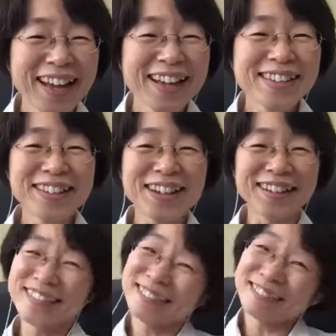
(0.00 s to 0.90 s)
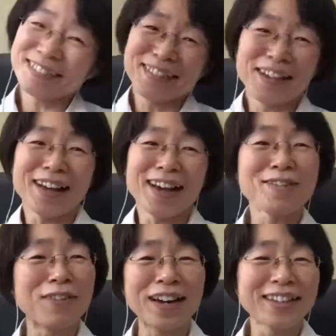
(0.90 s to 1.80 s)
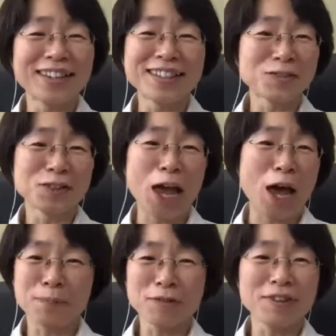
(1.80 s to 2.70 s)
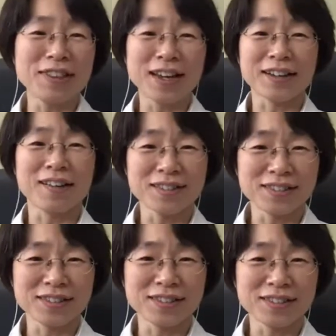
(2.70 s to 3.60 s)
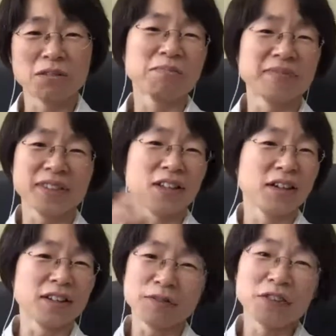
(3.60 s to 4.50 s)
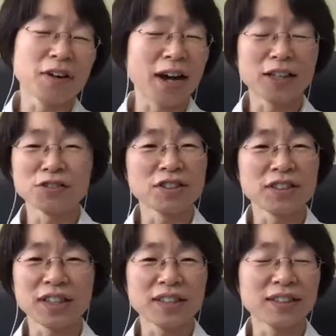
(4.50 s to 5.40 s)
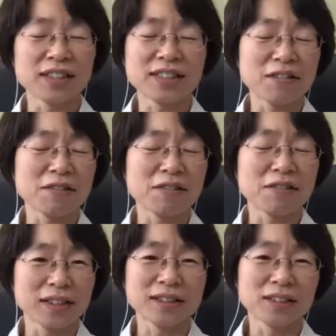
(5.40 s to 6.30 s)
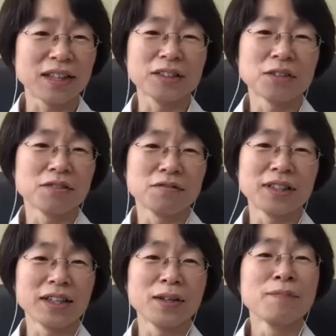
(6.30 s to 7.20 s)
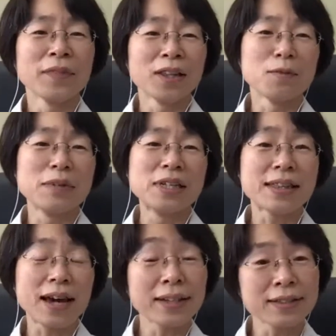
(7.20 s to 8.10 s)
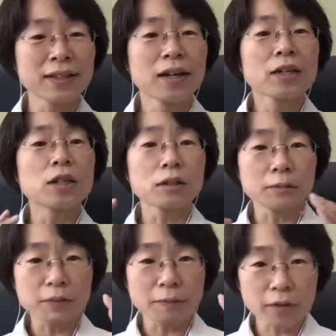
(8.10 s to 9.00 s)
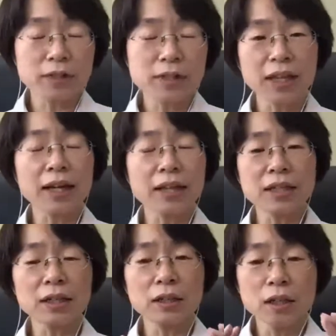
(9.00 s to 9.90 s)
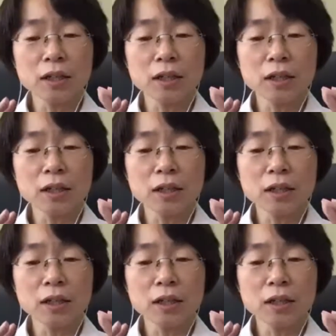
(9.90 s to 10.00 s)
So yeah, and my kids were happy with that, because even though I do cooking, that's not really good, so they don't really miss that. So selecting